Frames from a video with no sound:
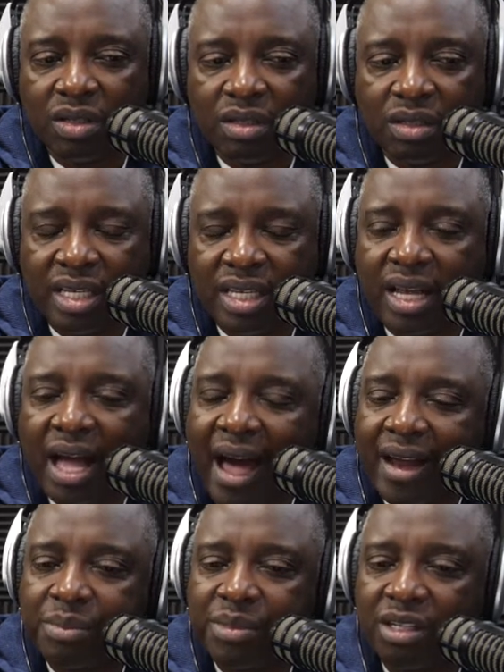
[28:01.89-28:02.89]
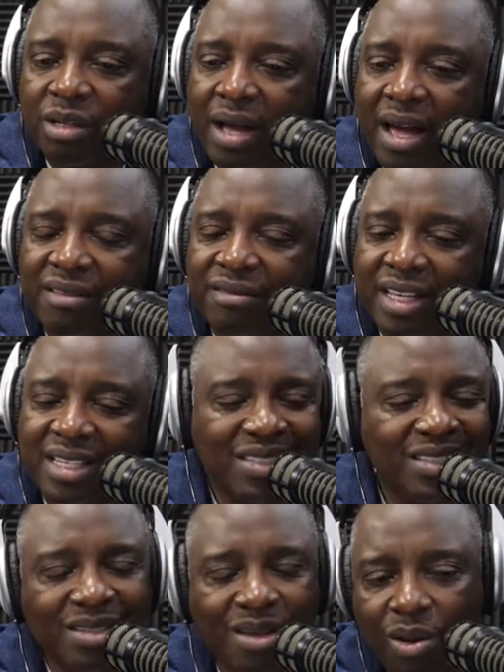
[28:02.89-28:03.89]
the economy or about
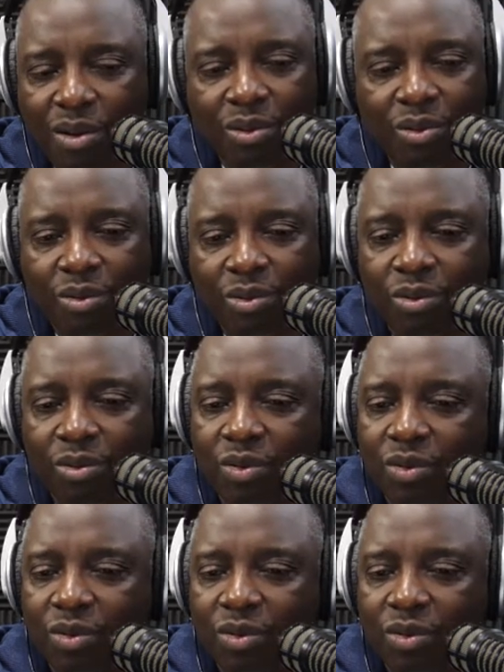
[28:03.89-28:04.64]
investing? No.